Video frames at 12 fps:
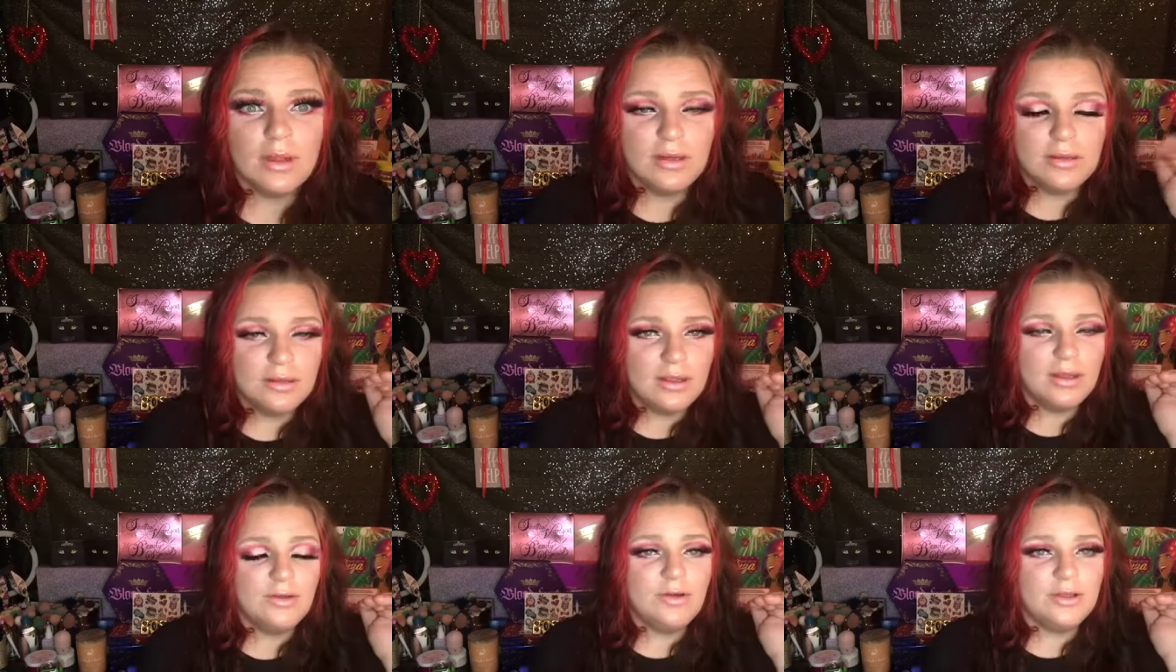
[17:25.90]
Looks like
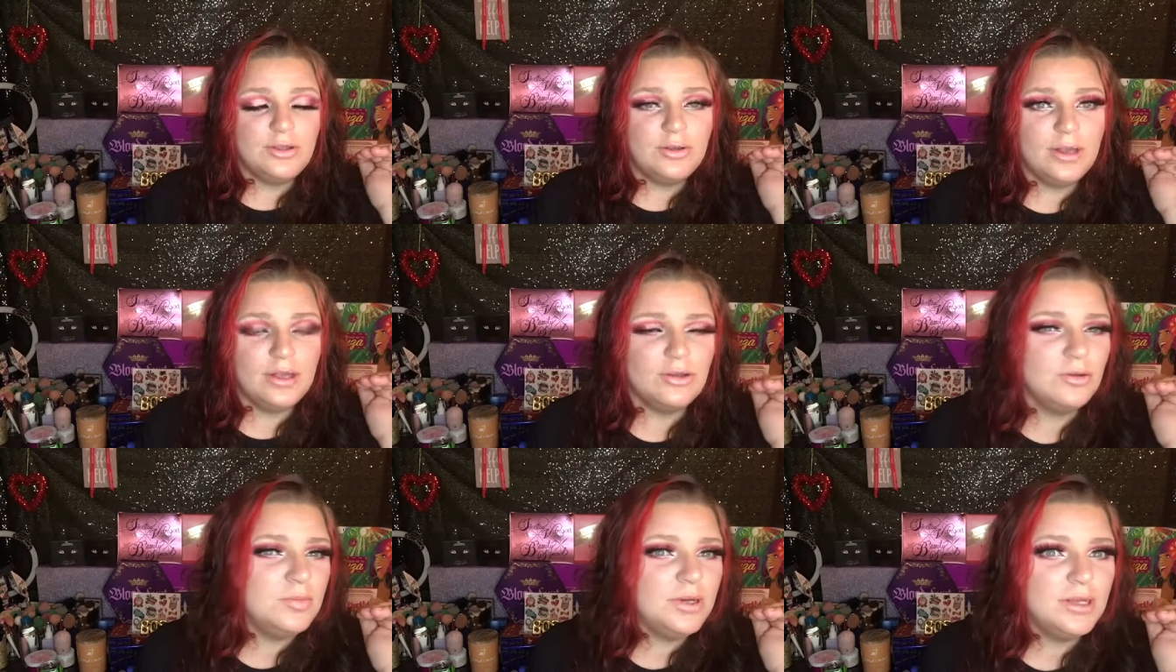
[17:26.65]
if I do that
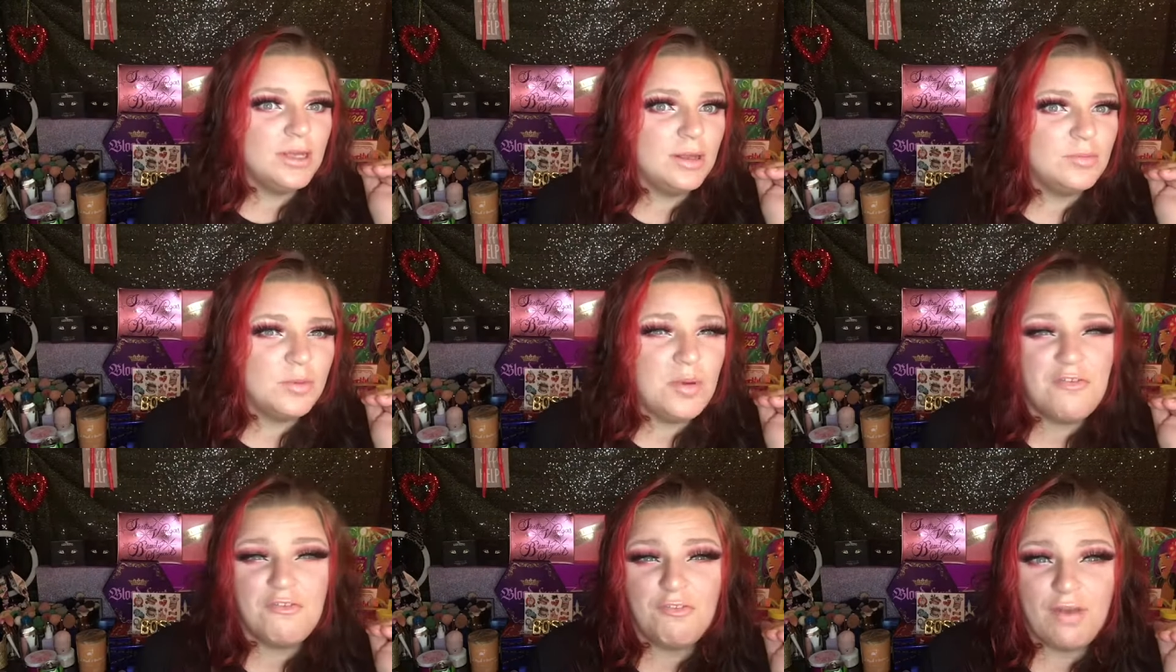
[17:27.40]
too many times, I might
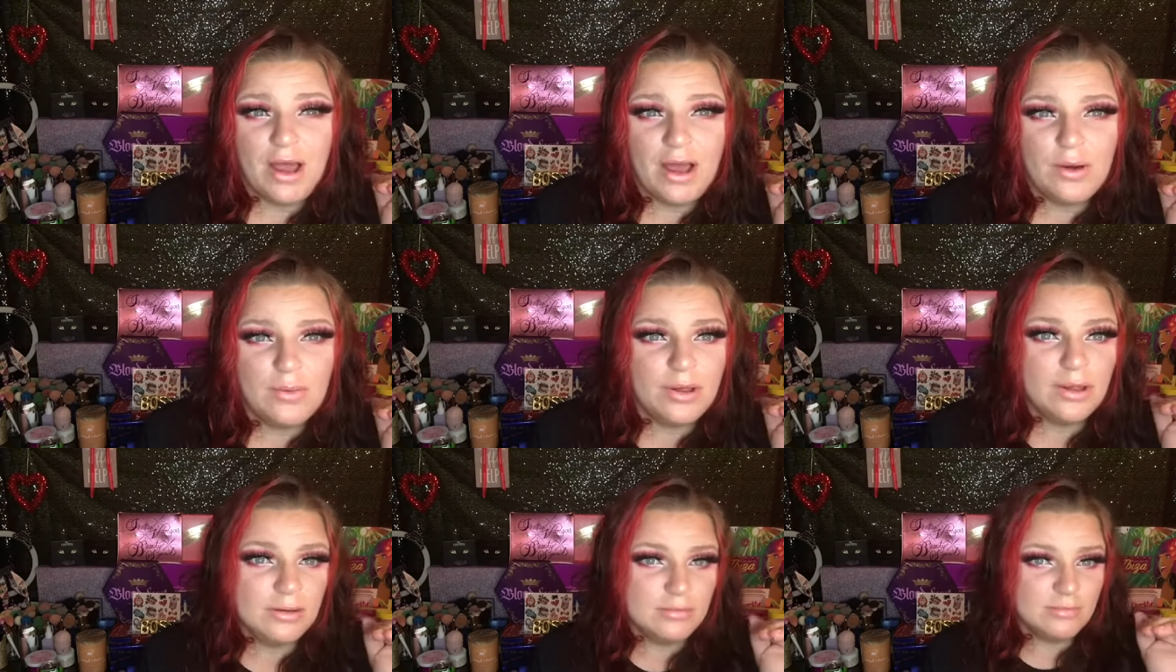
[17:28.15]
fly
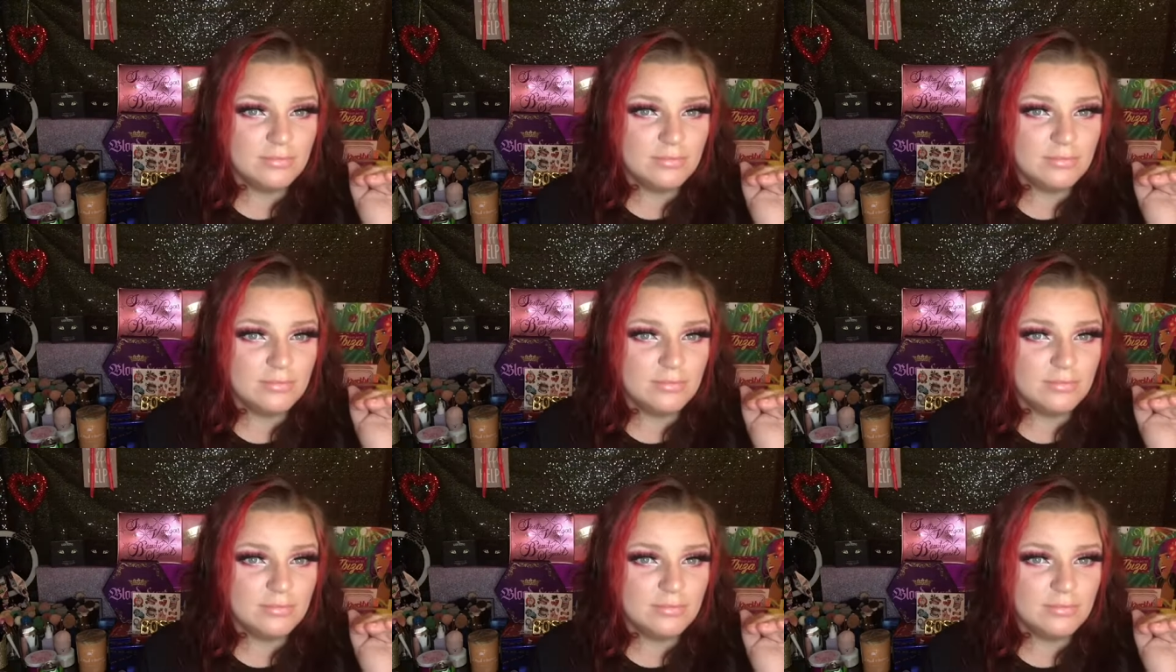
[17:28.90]
away.